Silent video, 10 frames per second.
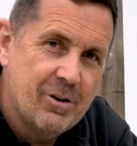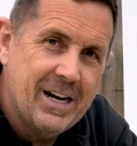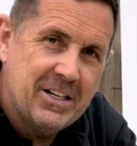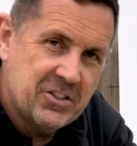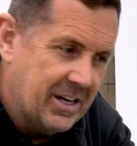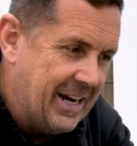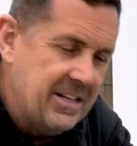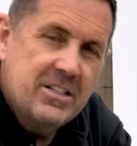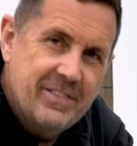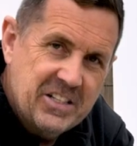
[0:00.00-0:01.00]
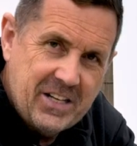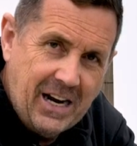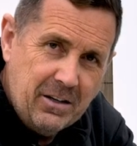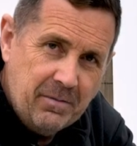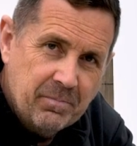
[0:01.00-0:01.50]
trays into this
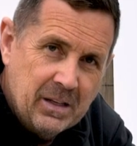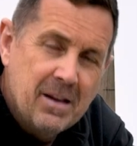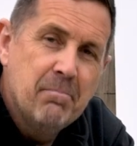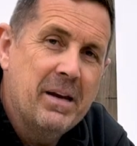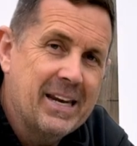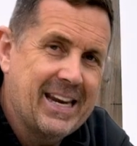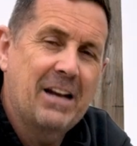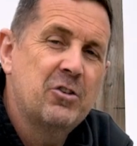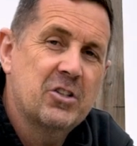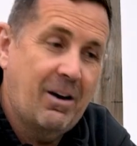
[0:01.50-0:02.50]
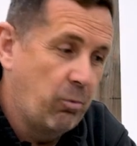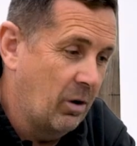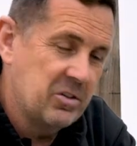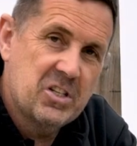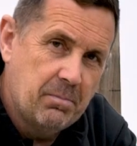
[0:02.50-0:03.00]
tank, but you can just have
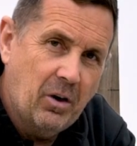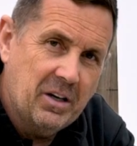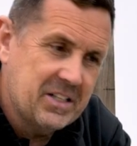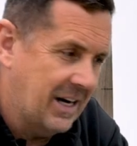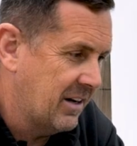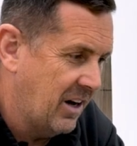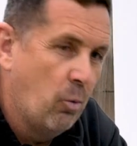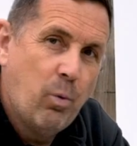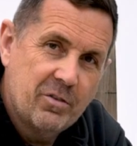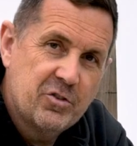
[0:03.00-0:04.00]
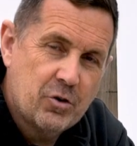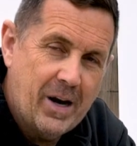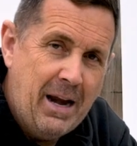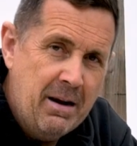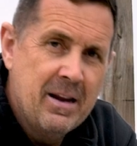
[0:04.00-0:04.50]
one smaller tank and one
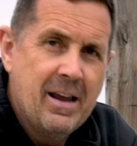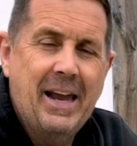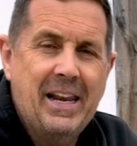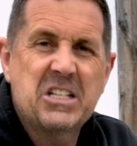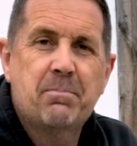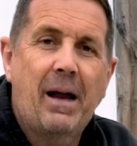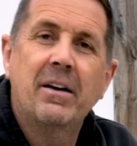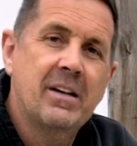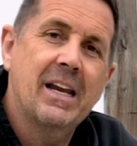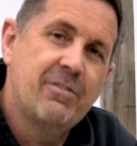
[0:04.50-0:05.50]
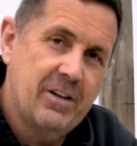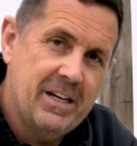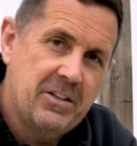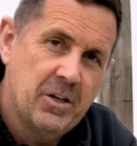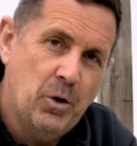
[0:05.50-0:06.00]
tray and expand if you need to